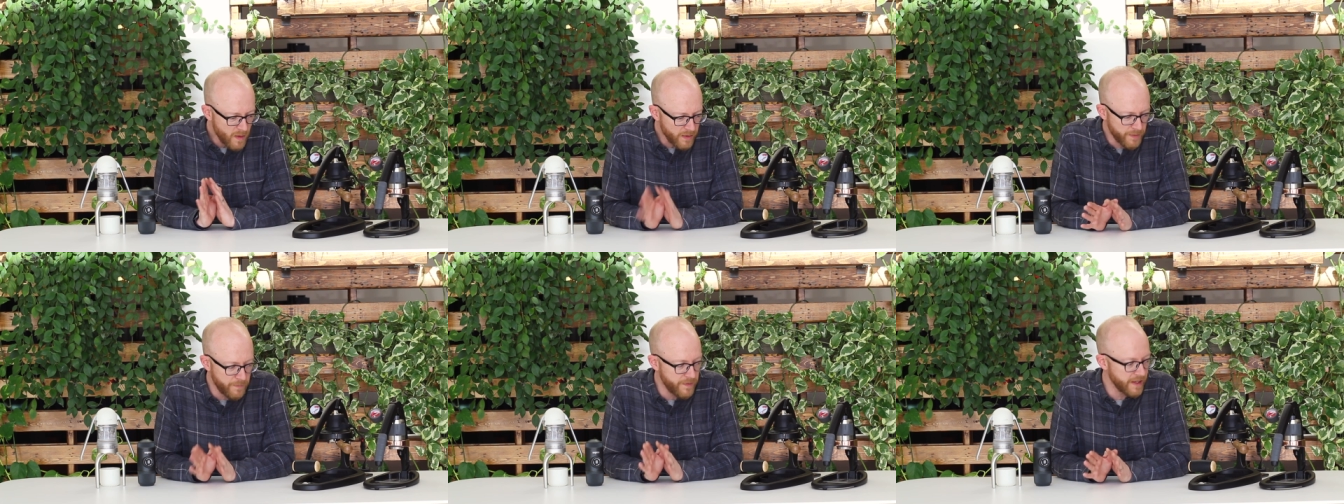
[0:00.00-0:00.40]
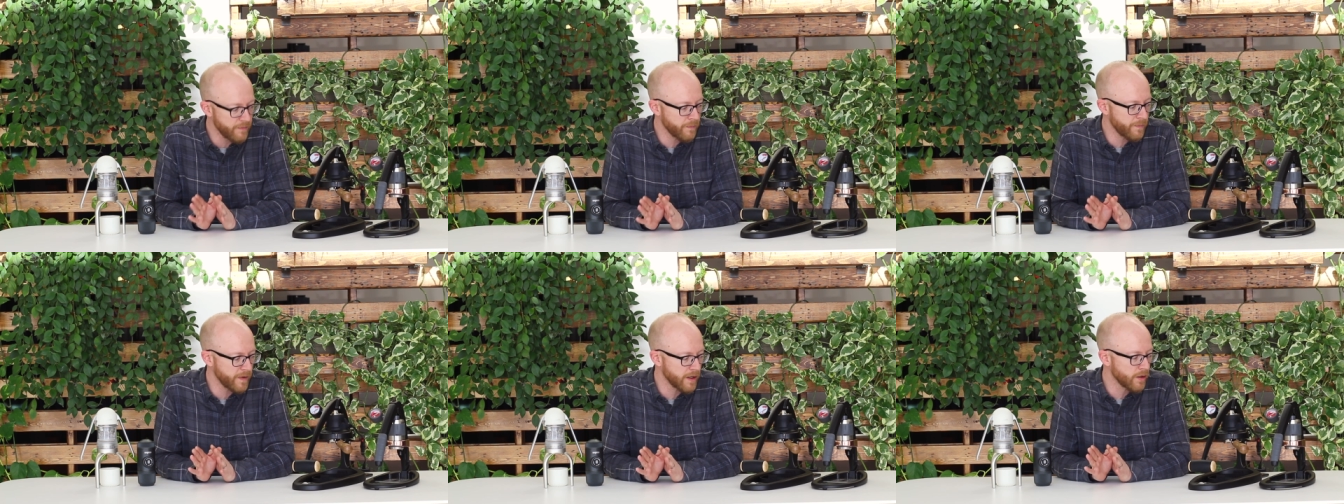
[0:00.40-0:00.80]
the fit
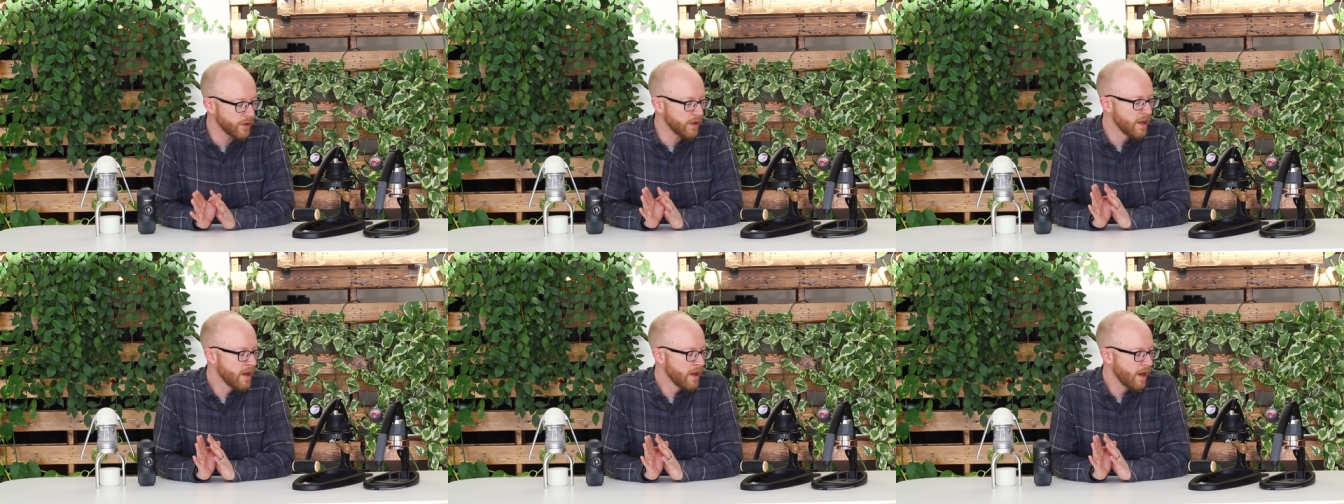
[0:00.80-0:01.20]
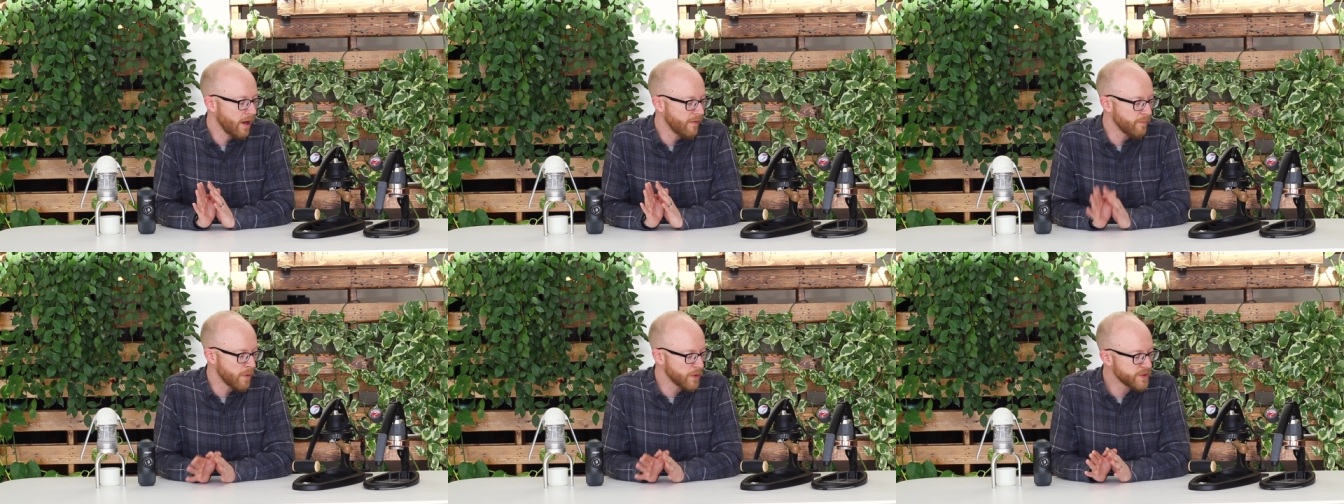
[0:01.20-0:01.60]
and feel
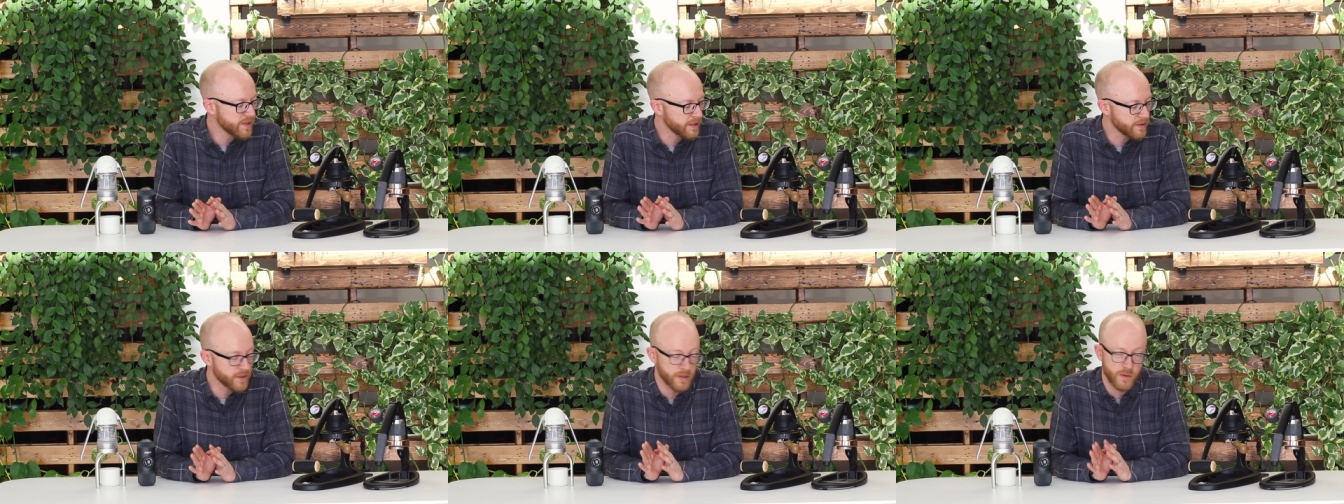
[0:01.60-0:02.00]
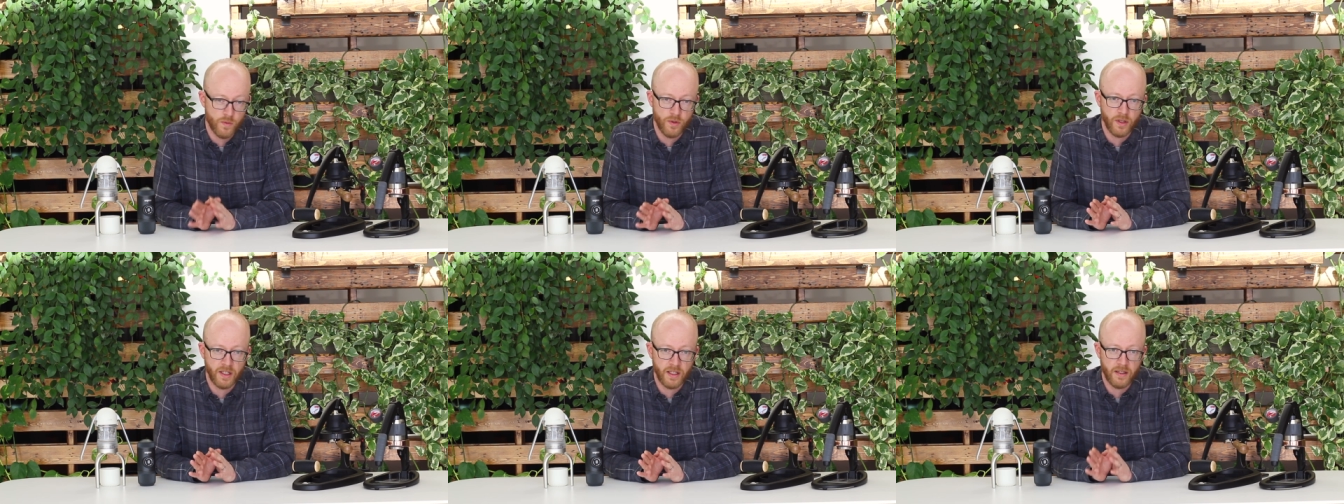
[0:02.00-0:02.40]
of most things is
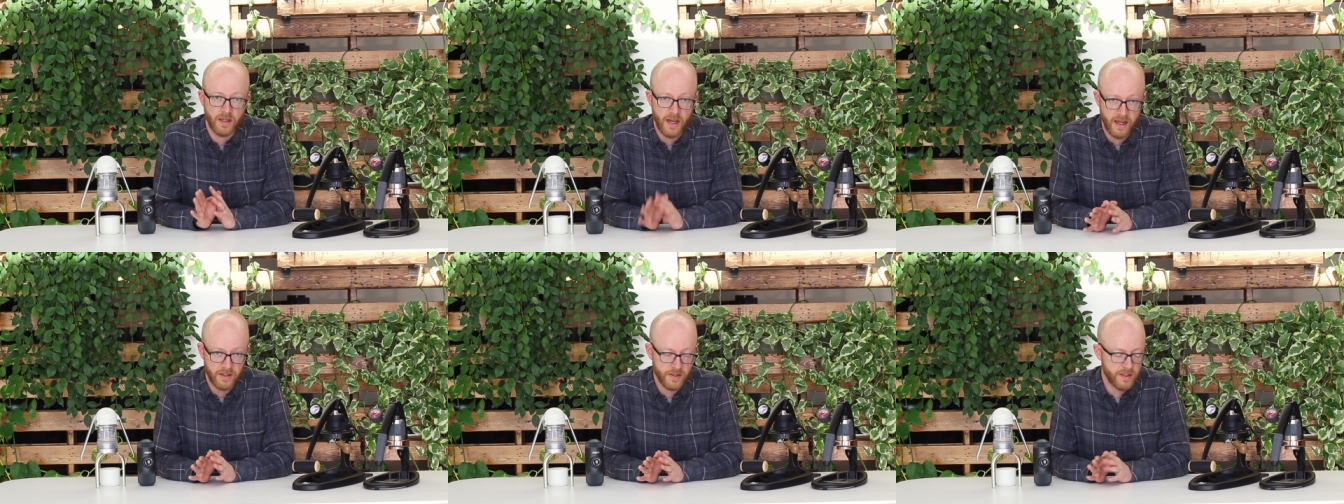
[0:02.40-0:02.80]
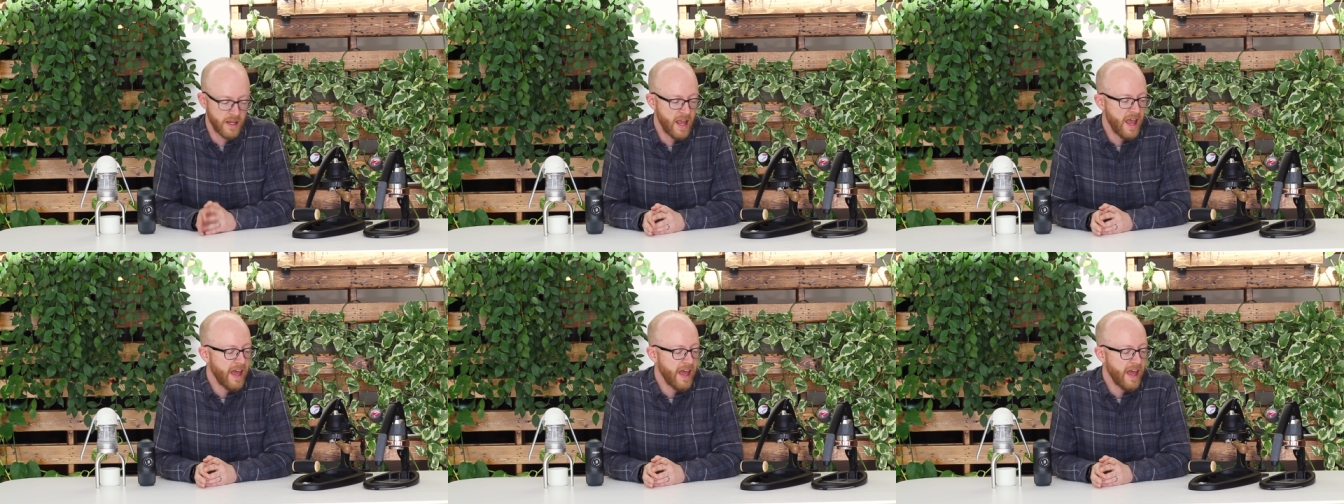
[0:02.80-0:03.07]
really nice.